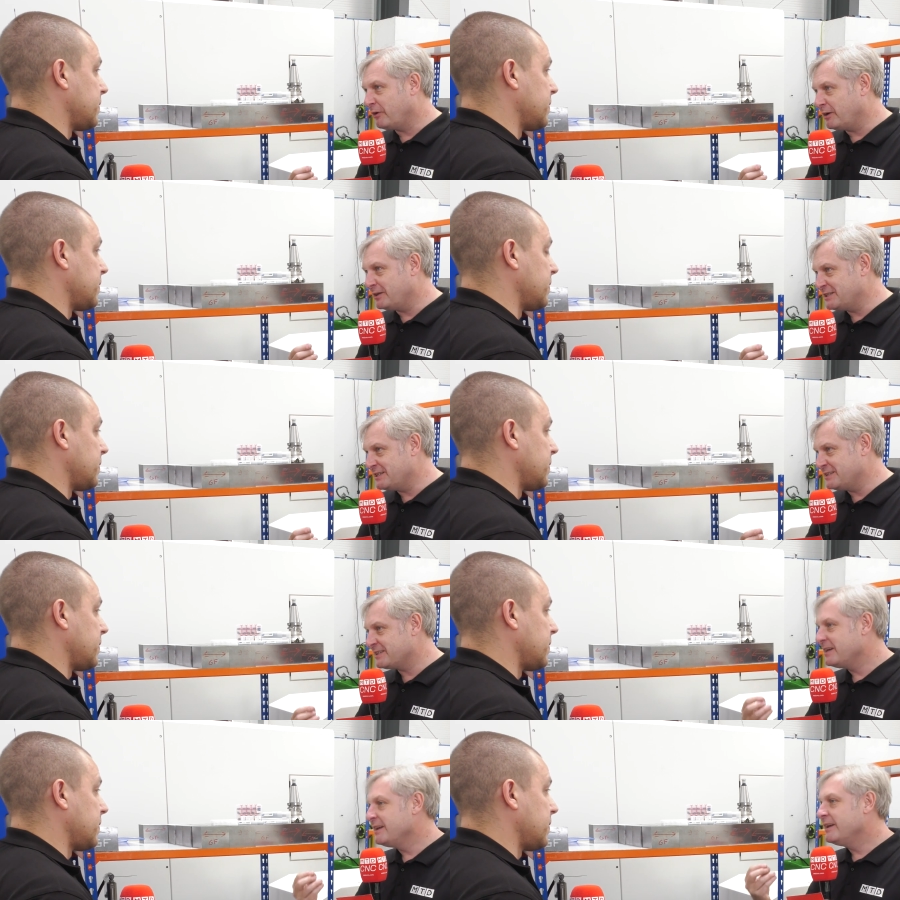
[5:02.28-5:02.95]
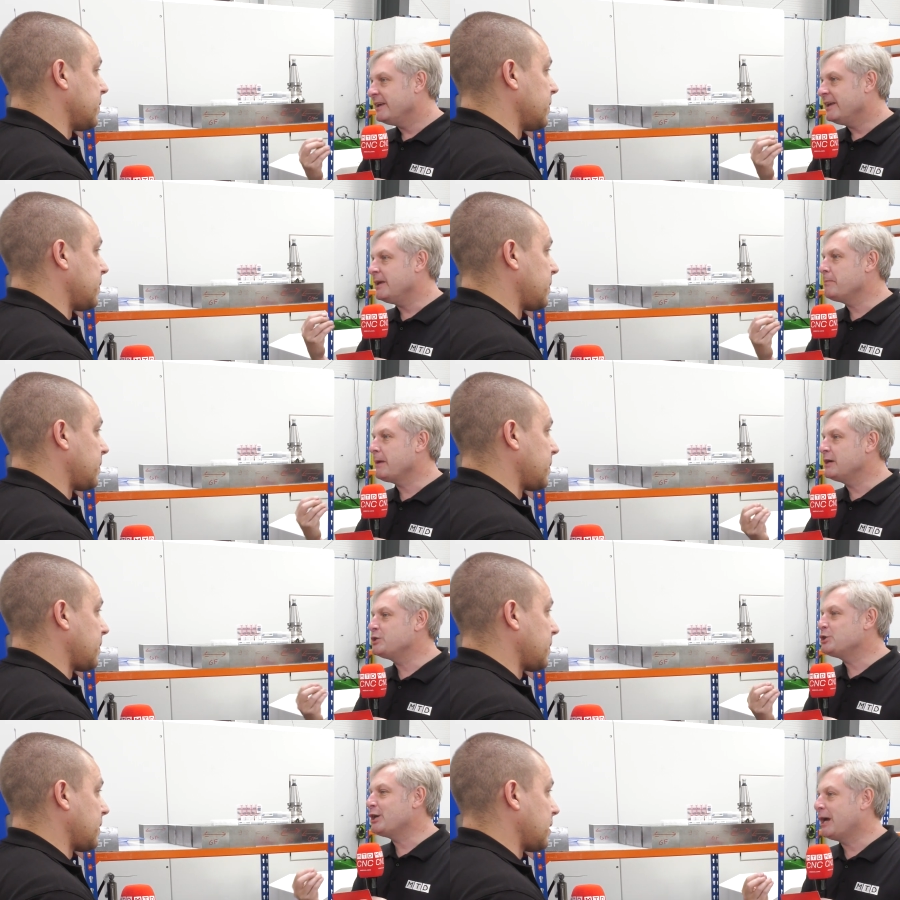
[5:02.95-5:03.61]
Speaker 1: vices, it
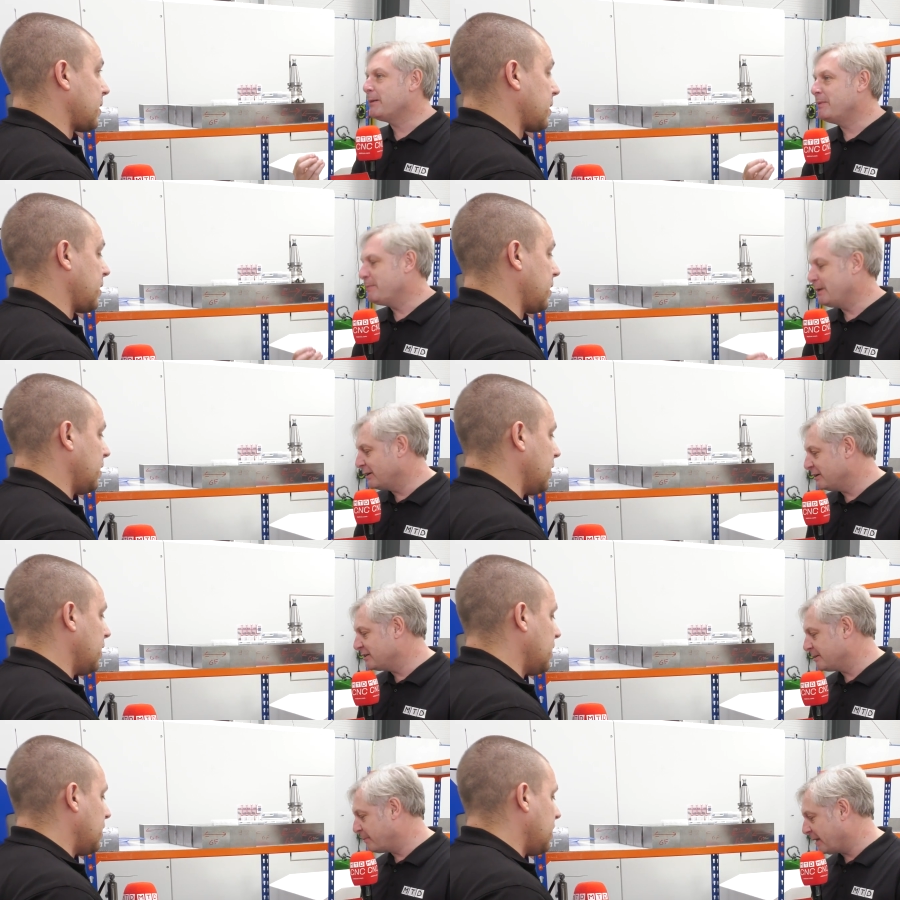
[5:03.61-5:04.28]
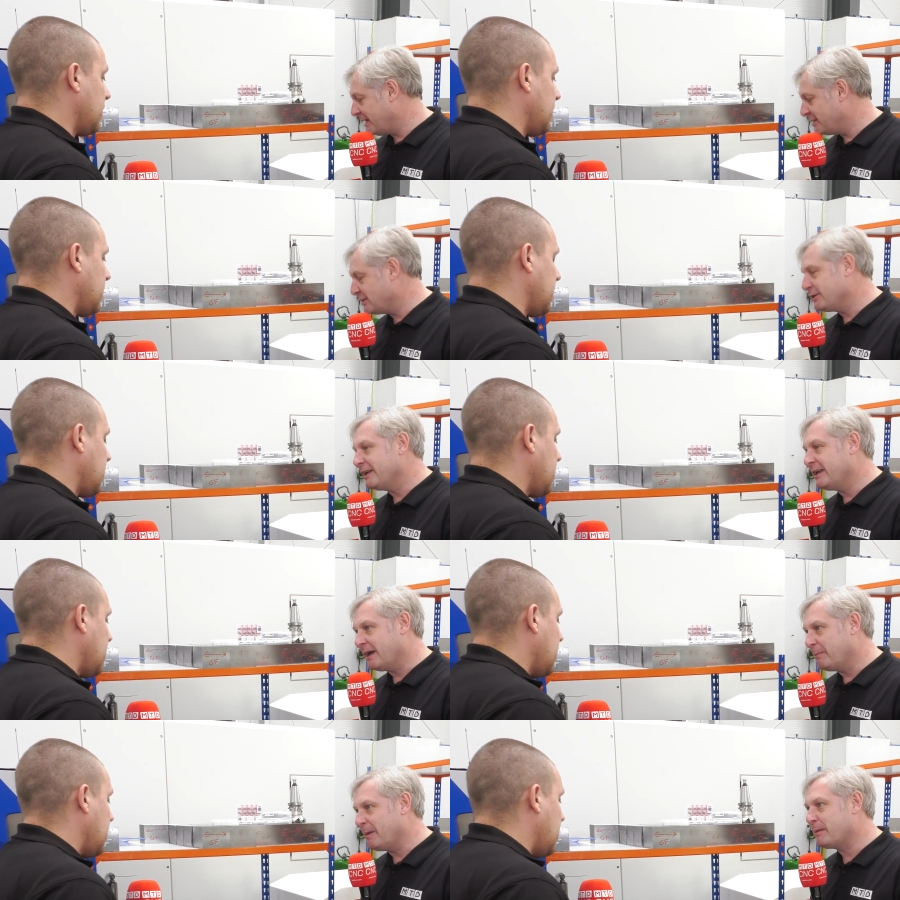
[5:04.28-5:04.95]
makes you happy because it means you
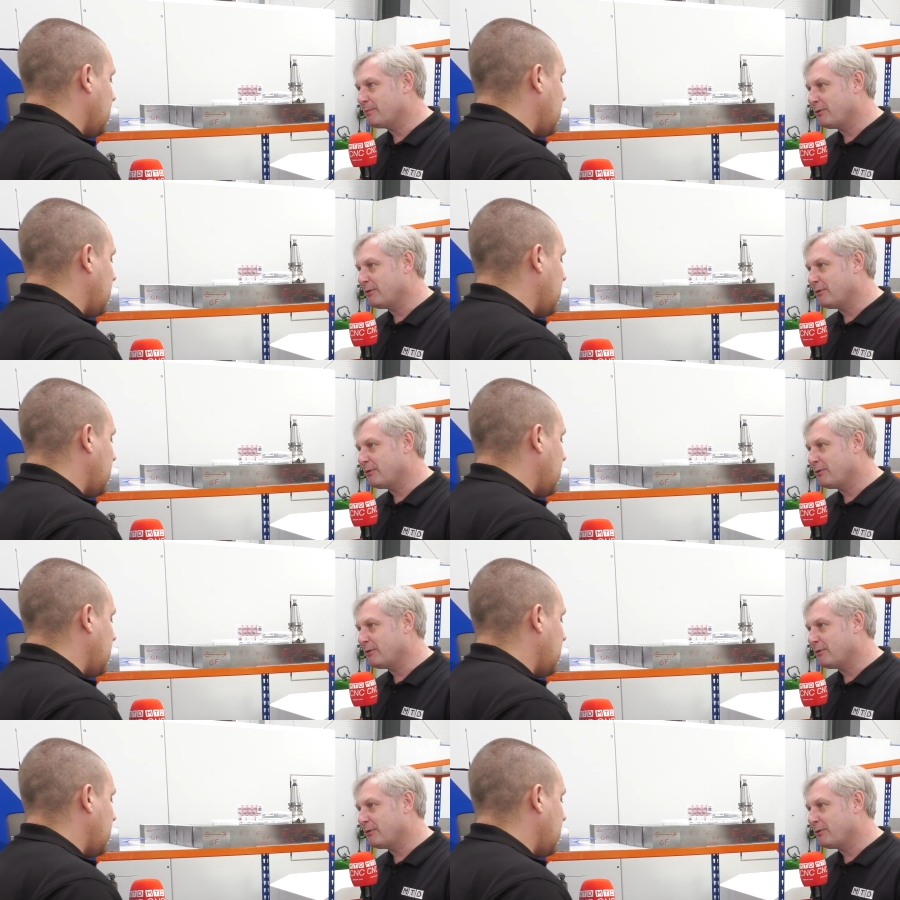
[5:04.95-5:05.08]
can get a better